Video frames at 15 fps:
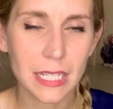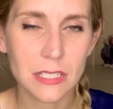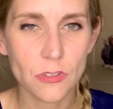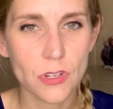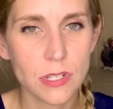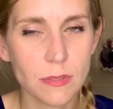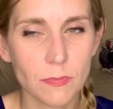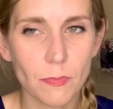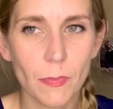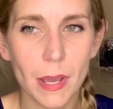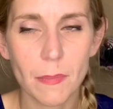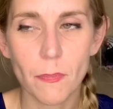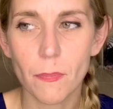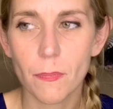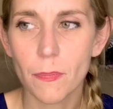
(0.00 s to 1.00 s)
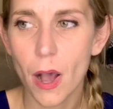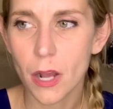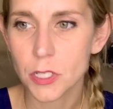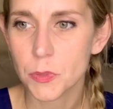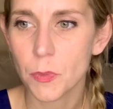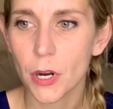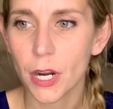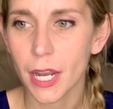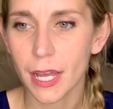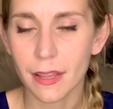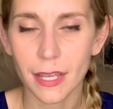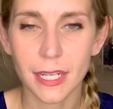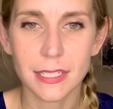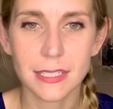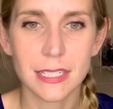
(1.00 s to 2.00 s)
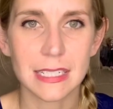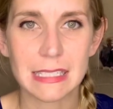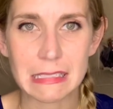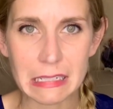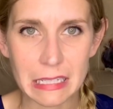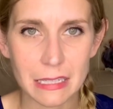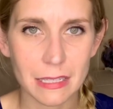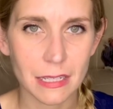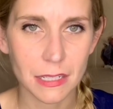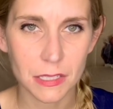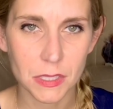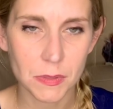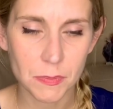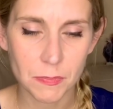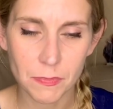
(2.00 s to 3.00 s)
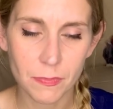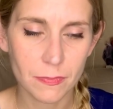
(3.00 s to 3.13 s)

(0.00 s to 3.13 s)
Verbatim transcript: It's just my Poshmark, I like to see things